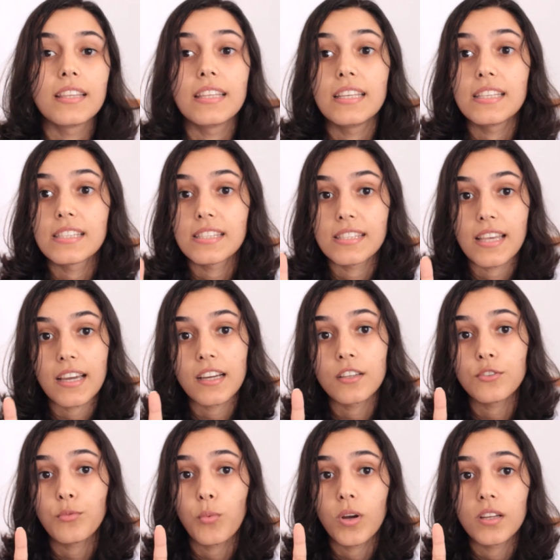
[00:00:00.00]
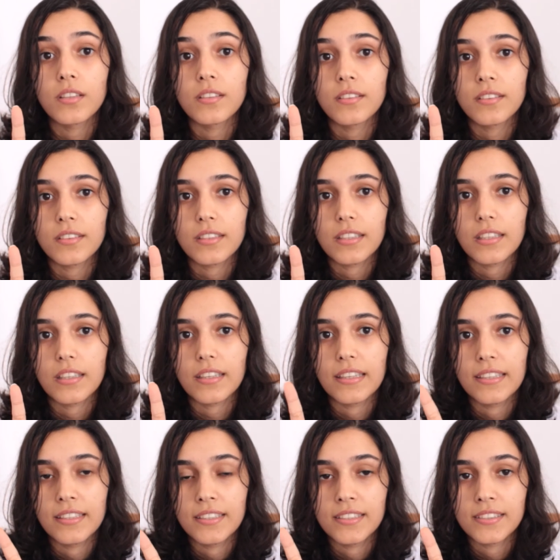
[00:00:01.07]
The second one
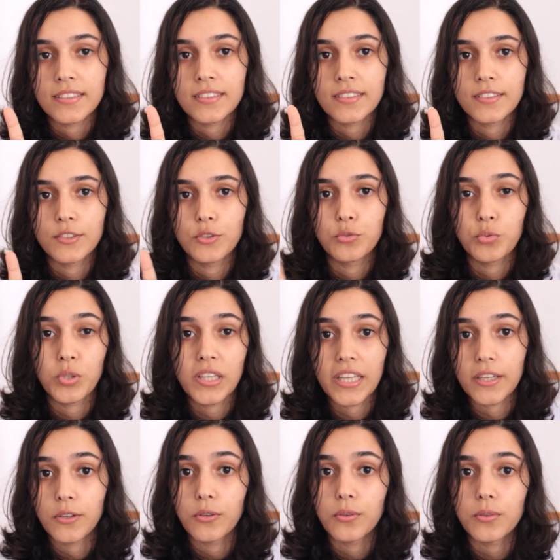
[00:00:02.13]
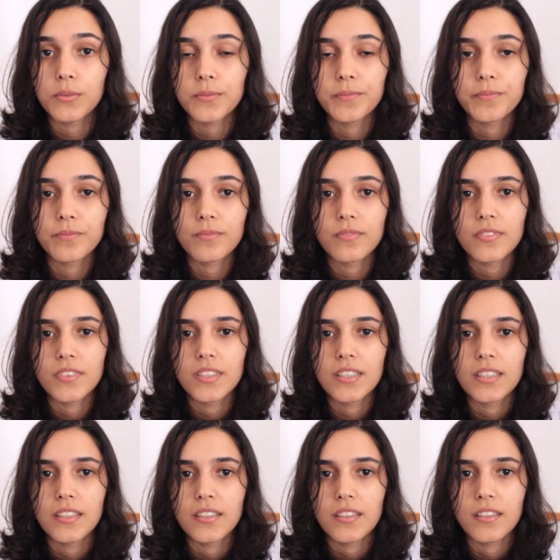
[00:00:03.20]
is Duolingo.
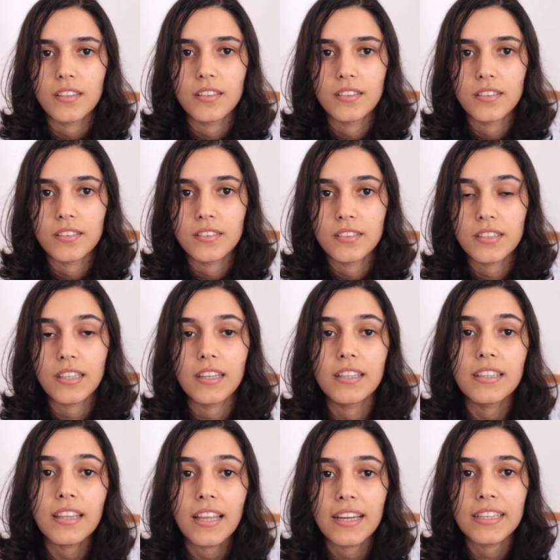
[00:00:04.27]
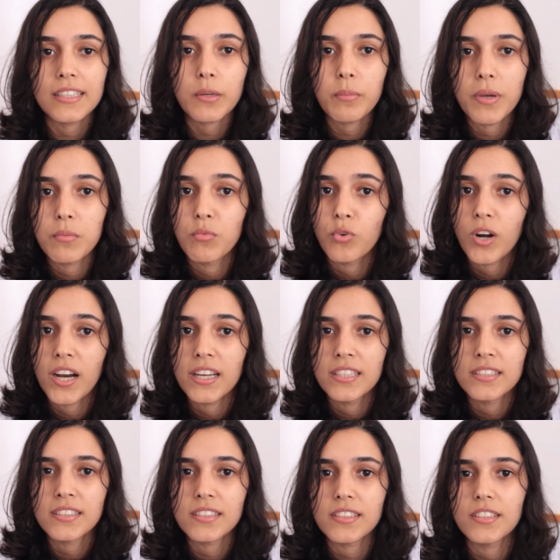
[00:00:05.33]
Unlike
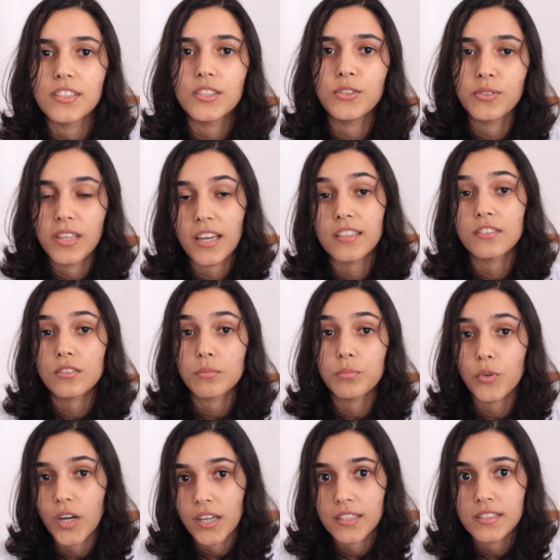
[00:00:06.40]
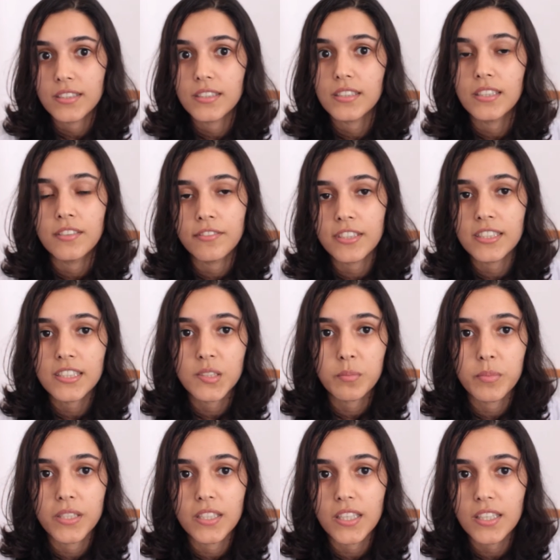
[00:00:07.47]
Memrise, you get to practice even
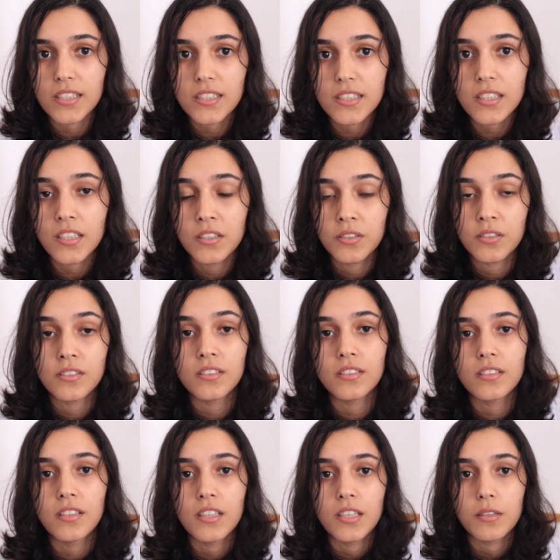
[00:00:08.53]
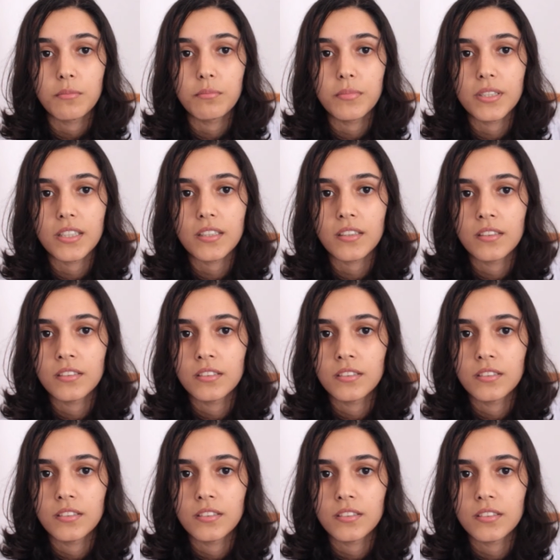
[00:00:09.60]
speaking skills
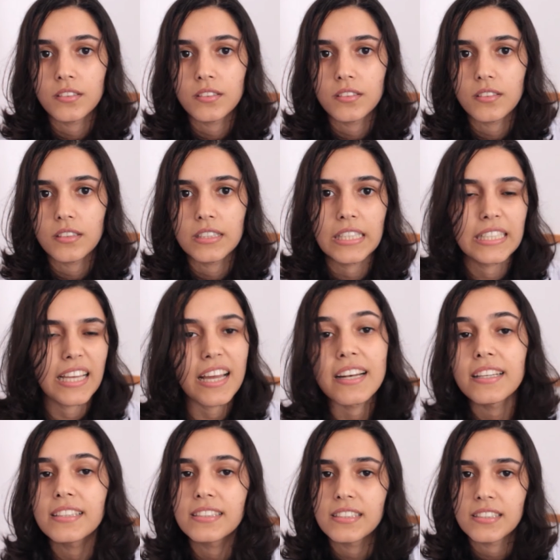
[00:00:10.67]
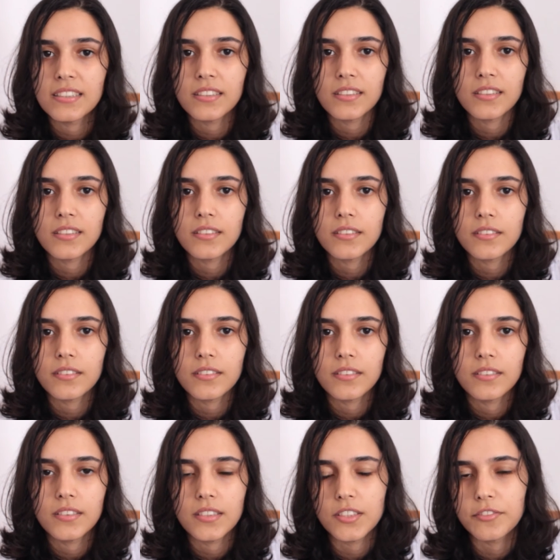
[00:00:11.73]
because they added this
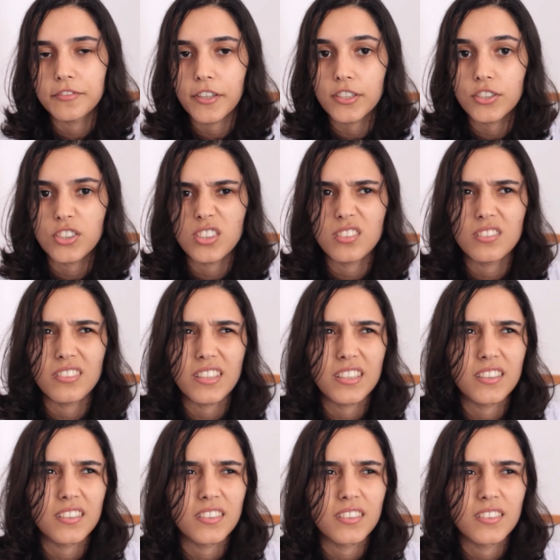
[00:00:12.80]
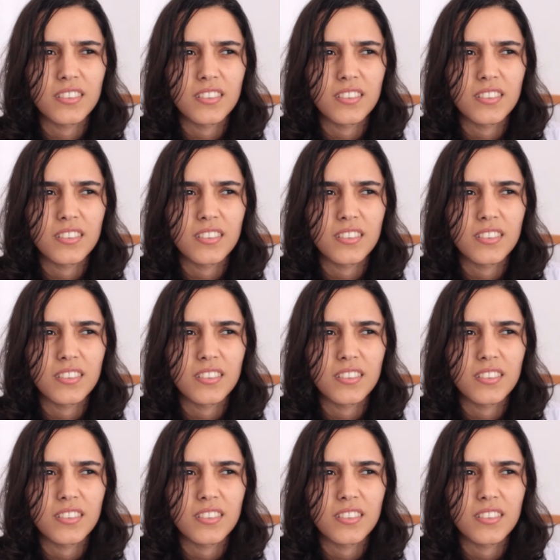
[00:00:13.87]
function, like